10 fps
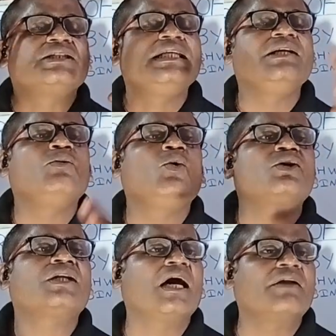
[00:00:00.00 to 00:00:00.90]
he
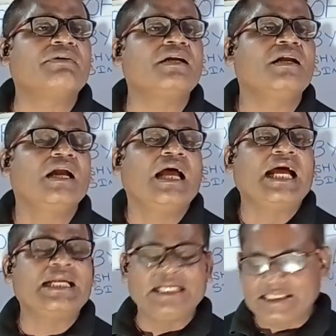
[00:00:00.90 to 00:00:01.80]
wore turban
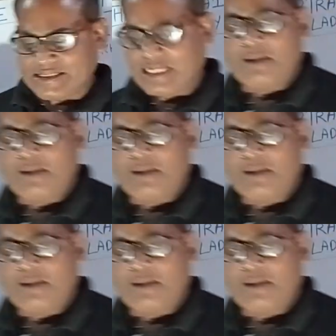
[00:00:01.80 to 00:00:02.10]
and his